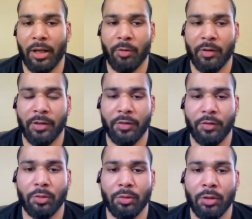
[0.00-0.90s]
Wrestling
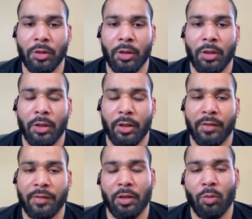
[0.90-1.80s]
School.
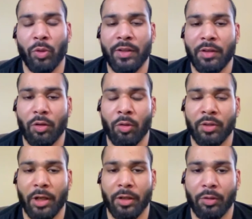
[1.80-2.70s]
It's in Windsor,
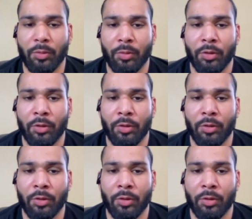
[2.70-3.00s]
Ontario.